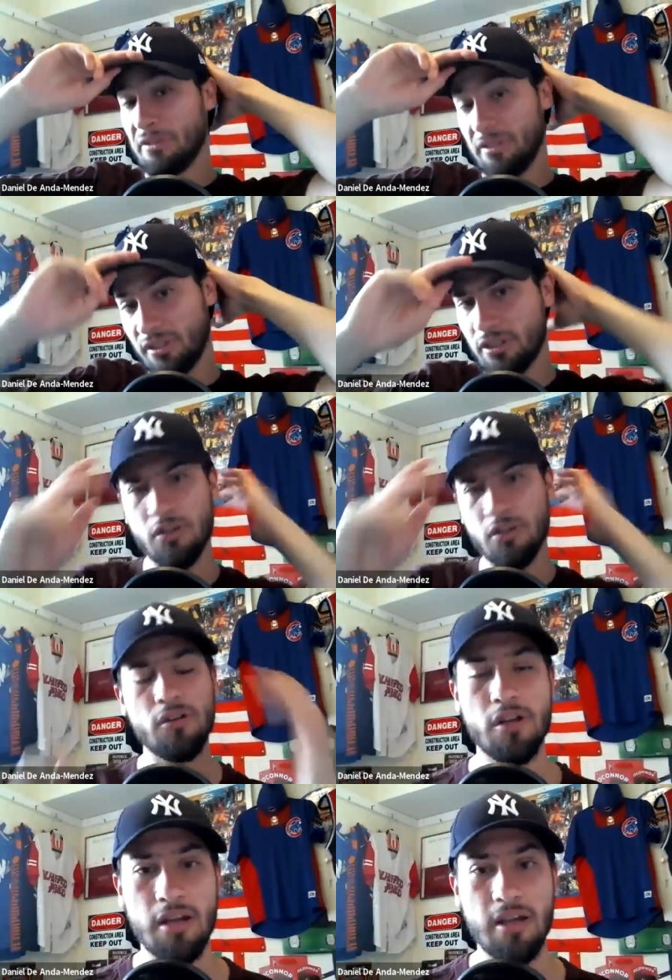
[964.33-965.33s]
years ago,
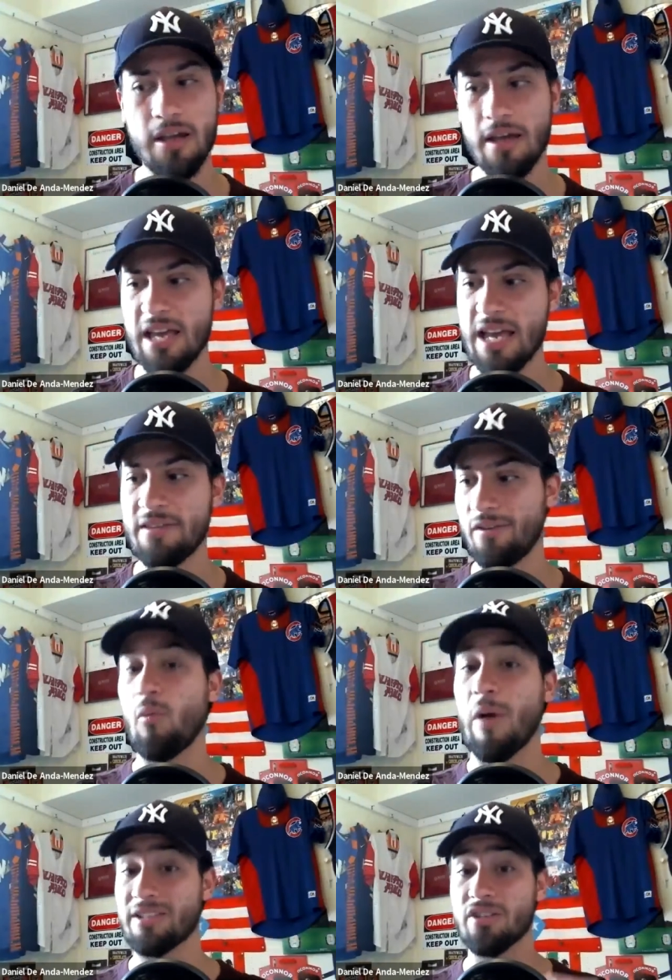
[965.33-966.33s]
and the
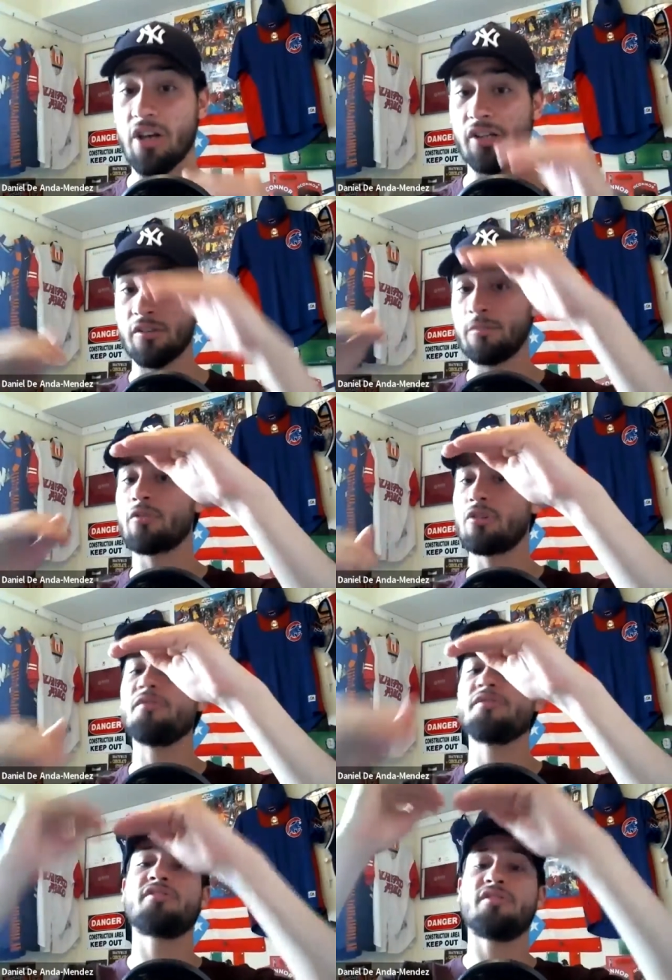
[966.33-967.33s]
White Sox are more
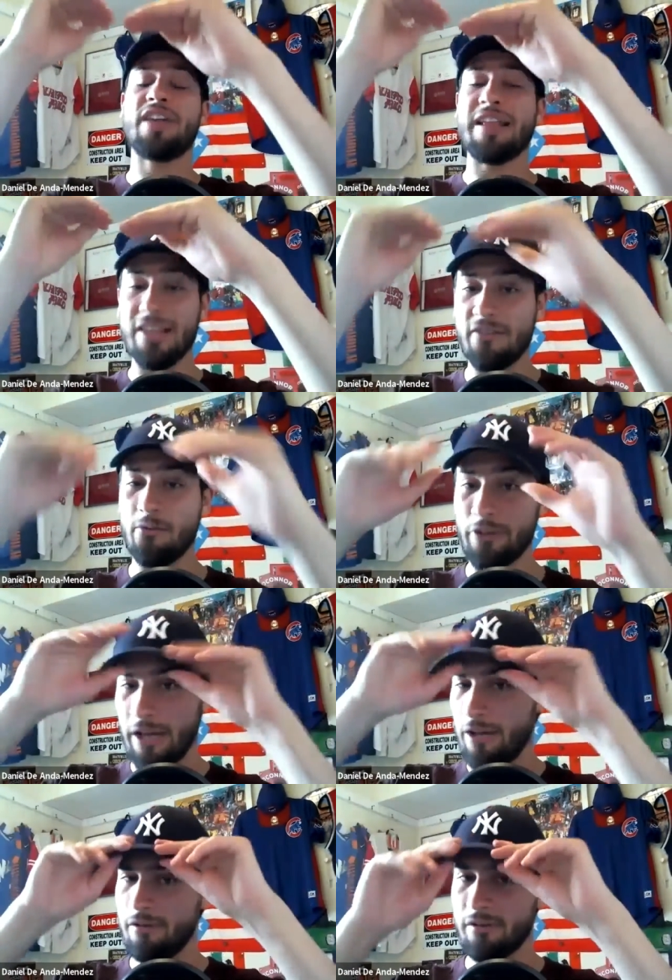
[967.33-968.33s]
closer to that level
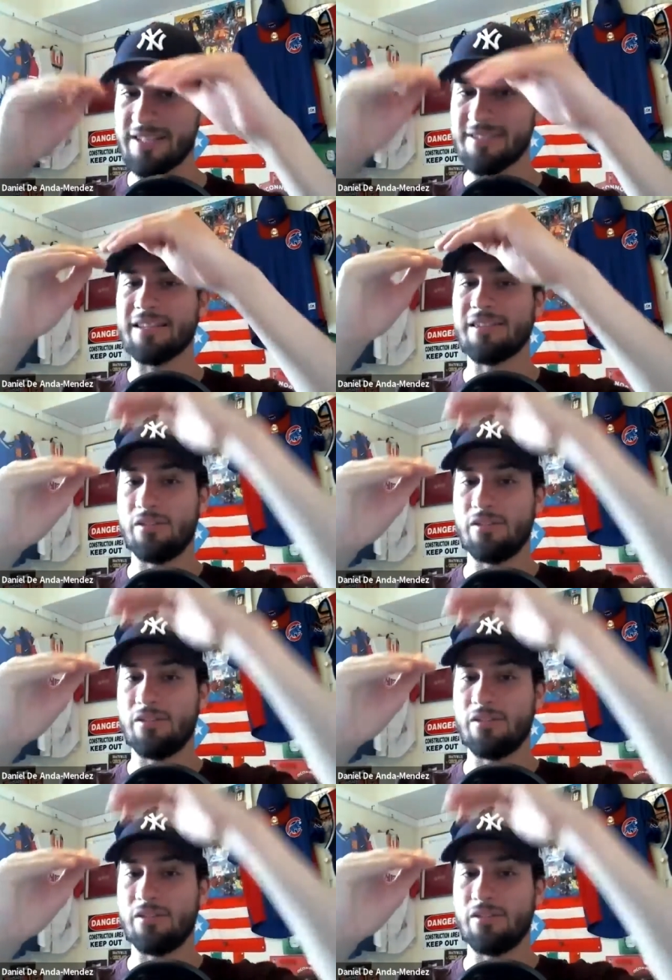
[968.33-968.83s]
now. It's like the